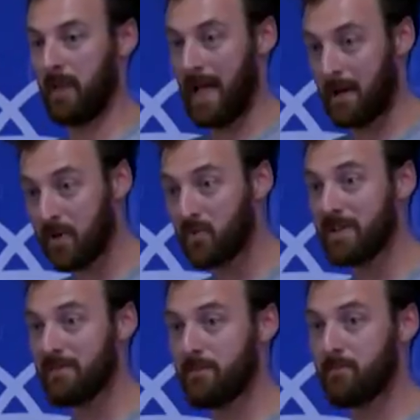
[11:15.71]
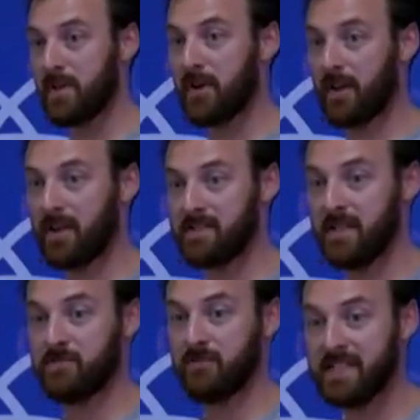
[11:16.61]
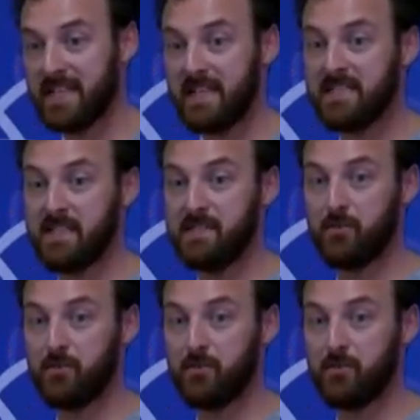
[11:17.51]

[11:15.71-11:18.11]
happy with because it's really easy